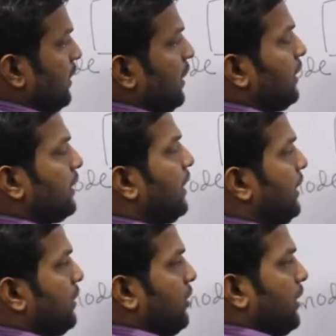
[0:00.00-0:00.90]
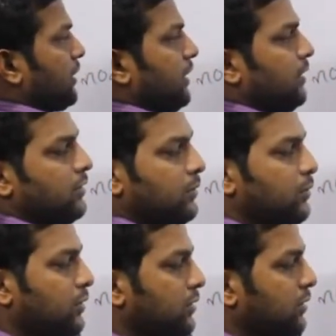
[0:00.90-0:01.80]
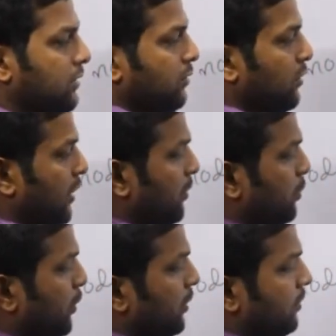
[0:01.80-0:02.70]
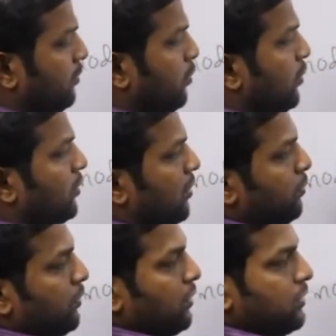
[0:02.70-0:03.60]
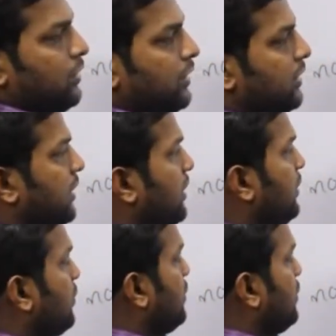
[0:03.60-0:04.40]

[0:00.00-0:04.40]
N3 connected. Suppose node N4, 4 computers connected.